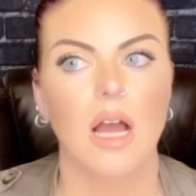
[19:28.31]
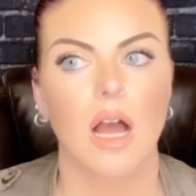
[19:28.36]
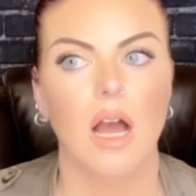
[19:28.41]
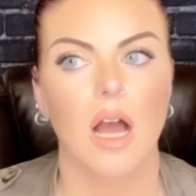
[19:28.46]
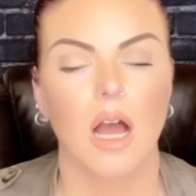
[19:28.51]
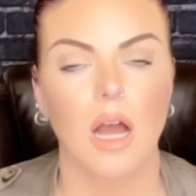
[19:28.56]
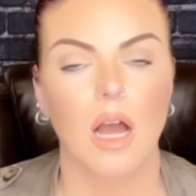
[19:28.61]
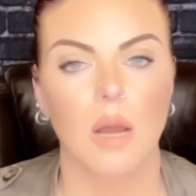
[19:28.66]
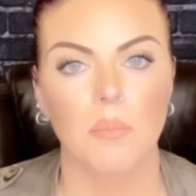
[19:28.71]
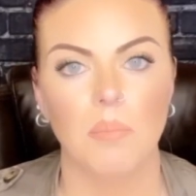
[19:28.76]

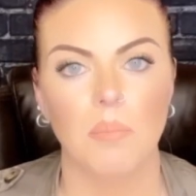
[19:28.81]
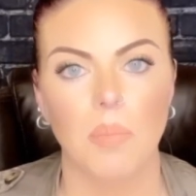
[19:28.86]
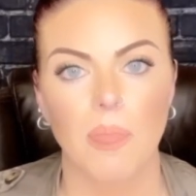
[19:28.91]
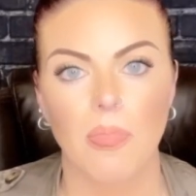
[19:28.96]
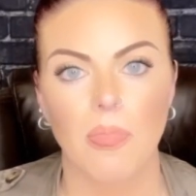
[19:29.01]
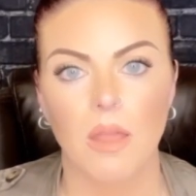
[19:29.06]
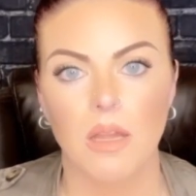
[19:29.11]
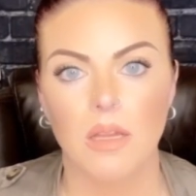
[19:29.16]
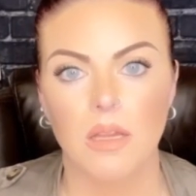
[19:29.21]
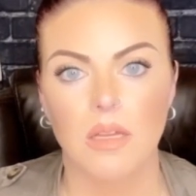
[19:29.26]

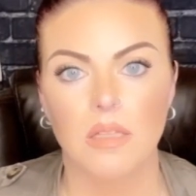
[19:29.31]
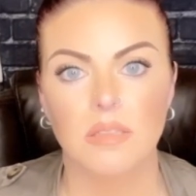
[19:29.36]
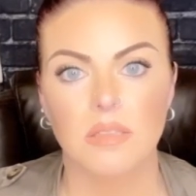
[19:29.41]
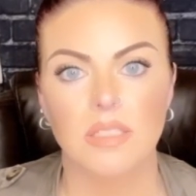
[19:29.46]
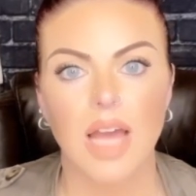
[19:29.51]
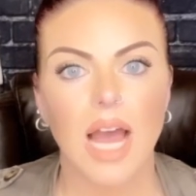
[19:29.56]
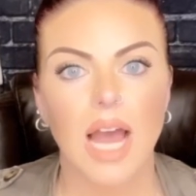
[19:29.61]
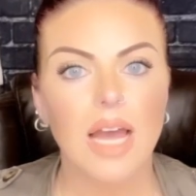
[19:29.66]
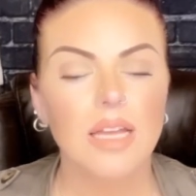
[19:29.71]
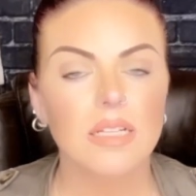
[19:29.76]

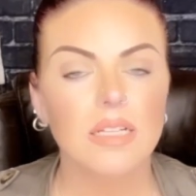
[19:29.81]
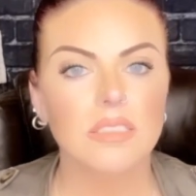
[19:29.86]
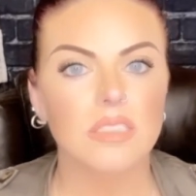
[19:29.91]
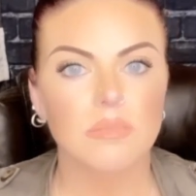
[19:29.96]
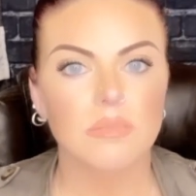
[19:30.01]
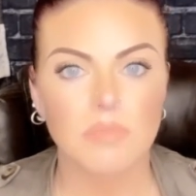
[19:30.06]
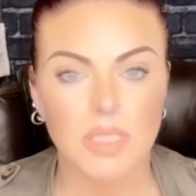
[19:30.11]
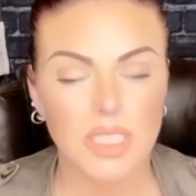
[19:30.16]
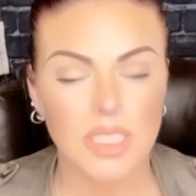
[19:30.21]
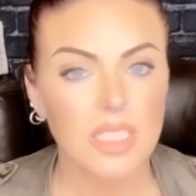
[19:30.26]
That to
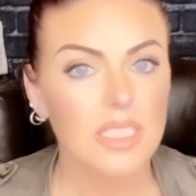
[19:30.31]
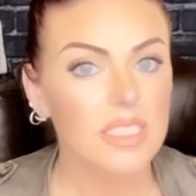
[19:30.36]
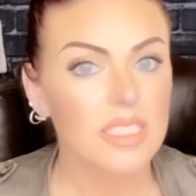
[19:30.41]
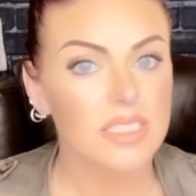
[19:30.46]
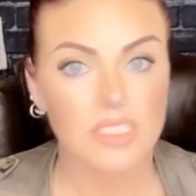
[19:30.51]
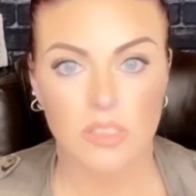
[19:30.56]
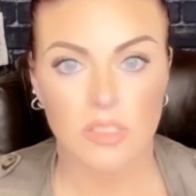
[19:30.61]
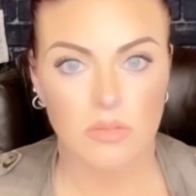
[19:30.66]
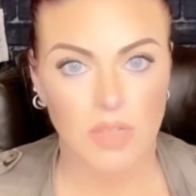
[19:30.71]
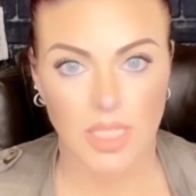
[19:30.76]
me
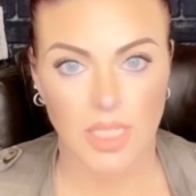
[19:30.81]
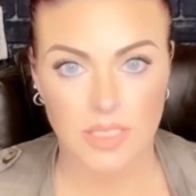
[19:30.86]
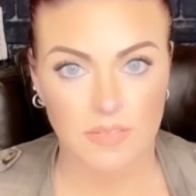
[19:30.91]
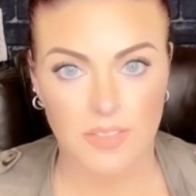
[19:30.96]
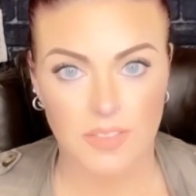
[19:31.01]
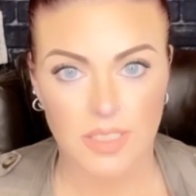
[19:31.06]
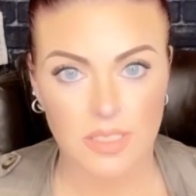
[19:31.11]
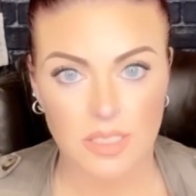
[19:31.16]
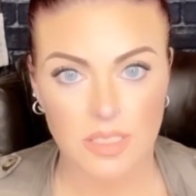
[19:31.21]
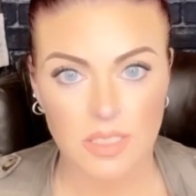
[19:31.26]
is
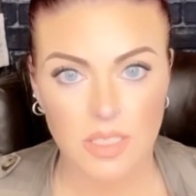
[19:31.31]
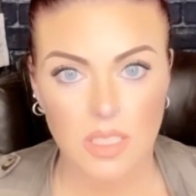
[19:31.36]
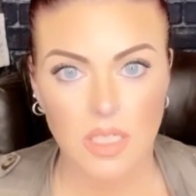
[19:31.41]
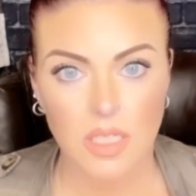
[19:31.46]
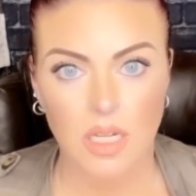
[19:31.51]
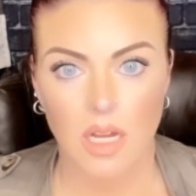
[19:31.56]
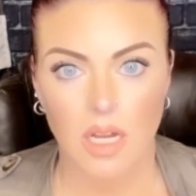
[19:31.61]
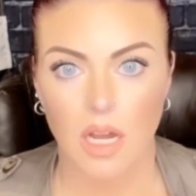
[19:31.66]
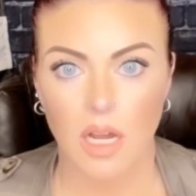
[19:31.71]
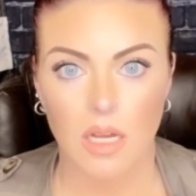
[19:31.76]
irrelevant.
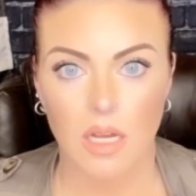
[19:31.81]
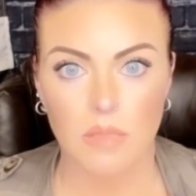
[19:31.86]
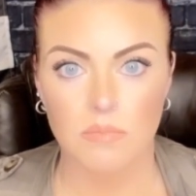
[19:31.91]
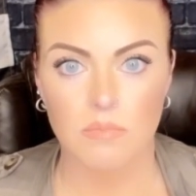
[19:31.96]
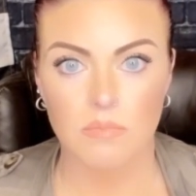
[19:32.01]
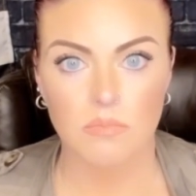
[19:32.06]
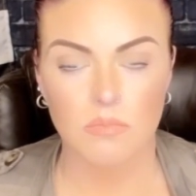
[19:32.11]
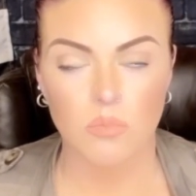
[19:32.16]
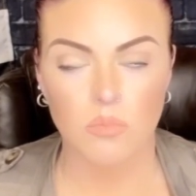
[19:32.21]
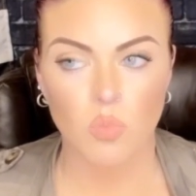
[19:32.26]

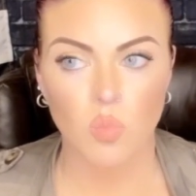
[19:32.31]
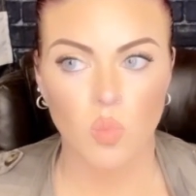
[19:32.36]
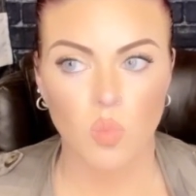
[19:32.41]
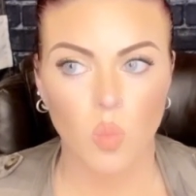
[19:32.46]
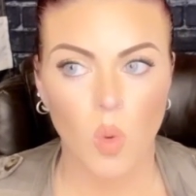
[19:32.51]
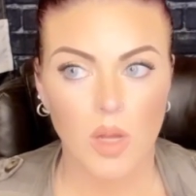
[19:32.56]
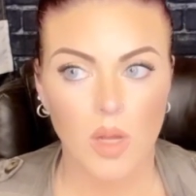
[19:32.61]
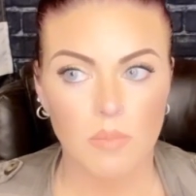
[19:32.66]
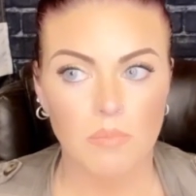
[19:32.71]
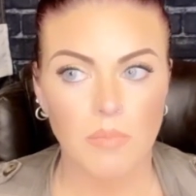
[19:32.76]

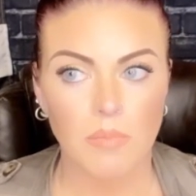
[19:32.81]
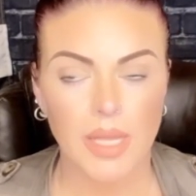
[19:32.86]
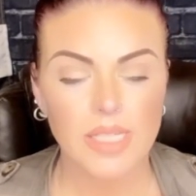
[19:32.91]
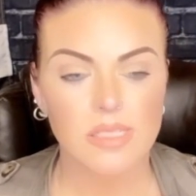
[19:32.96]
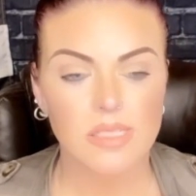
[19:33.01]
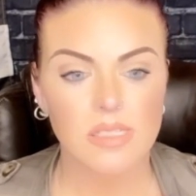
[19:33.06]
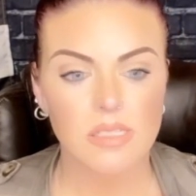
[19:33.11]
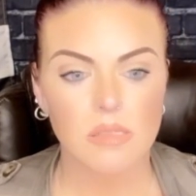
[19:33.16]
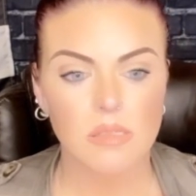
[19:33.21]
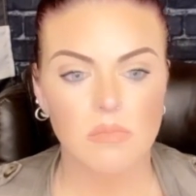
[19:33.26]
What
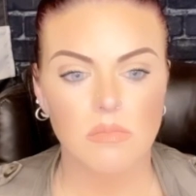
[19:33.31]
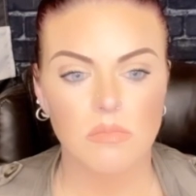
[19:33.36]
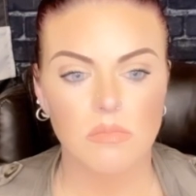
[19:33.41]
makes,